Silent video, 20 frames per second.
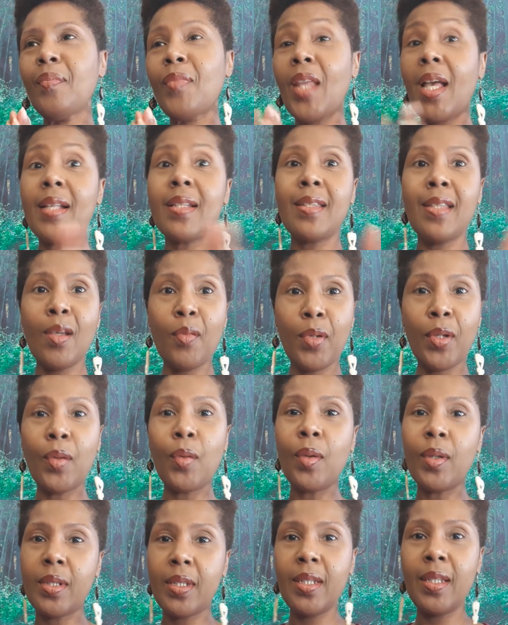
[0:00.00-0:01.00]
I said we're
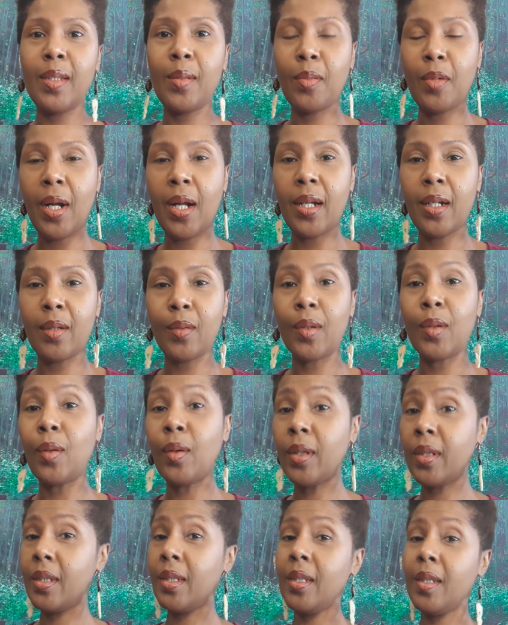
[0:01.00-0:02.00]
going deep, right? We're
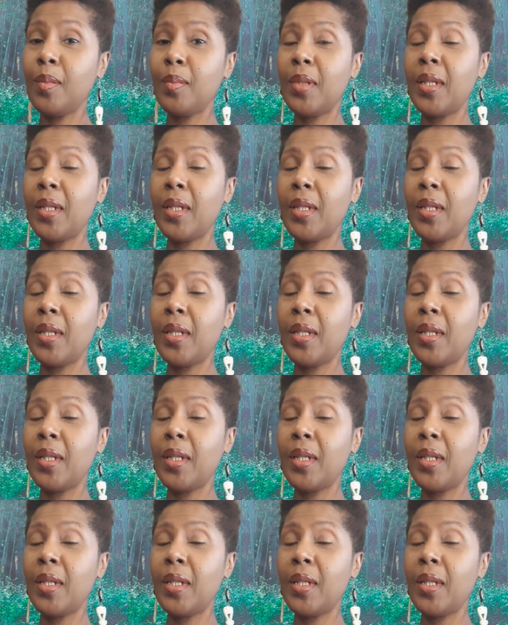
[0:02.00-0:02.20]
going deep.